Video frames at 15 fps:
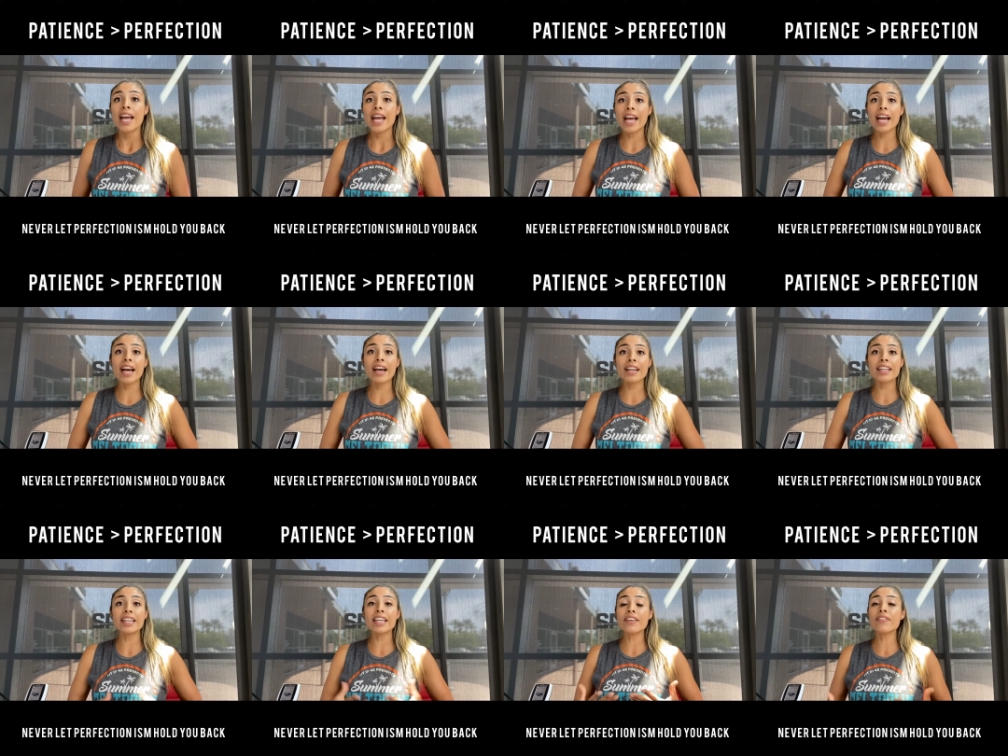
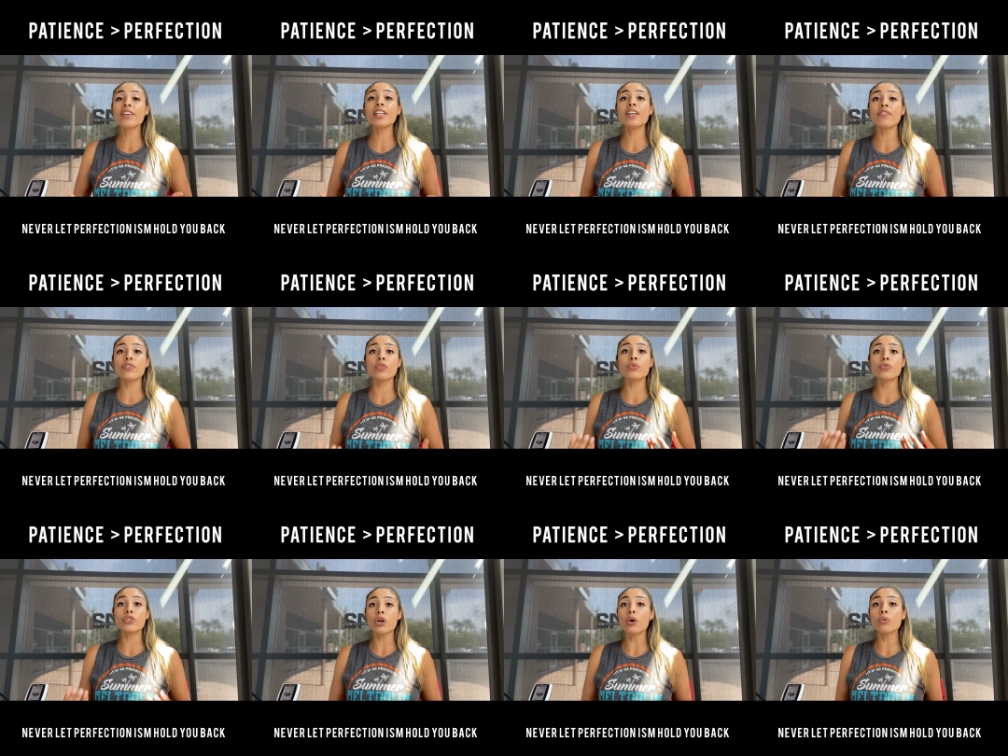and even if you
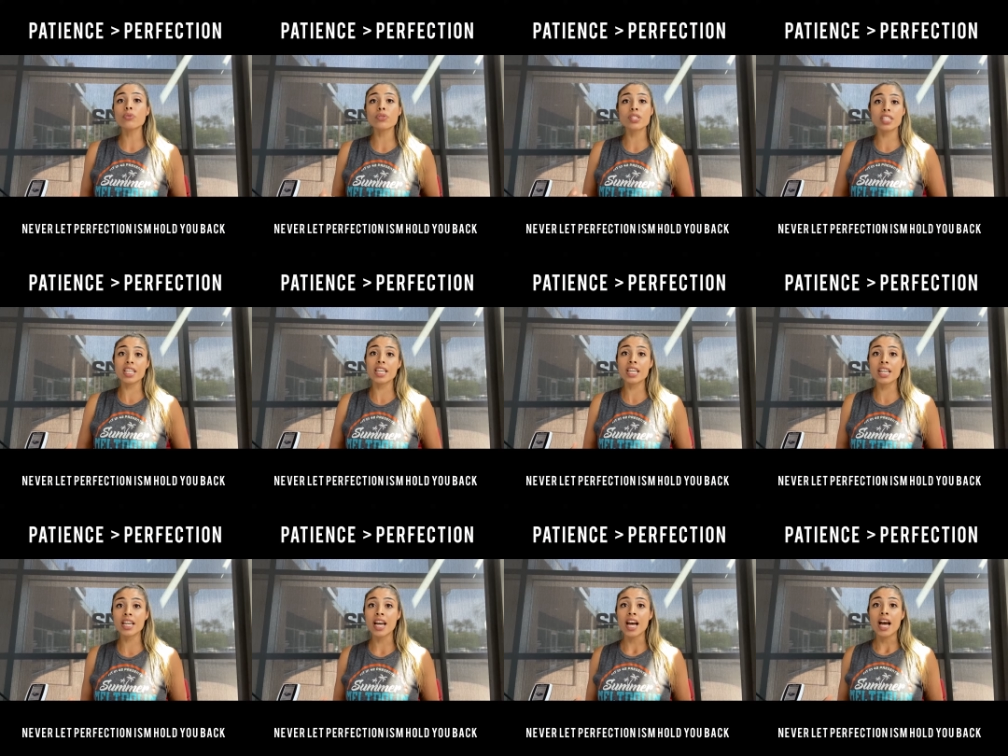don't
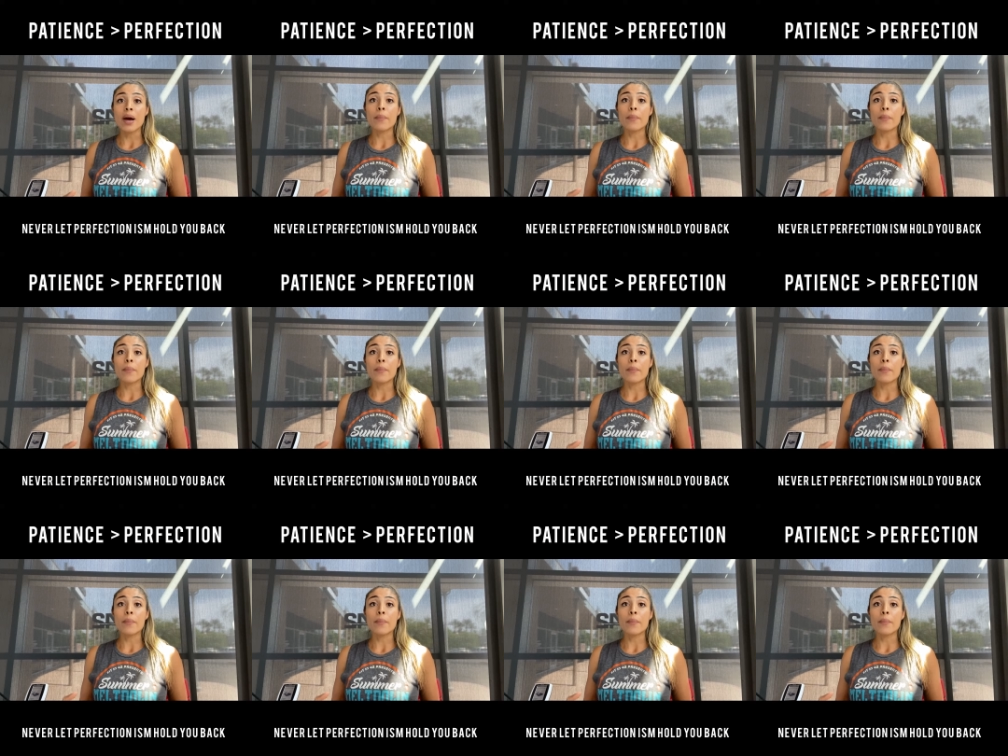see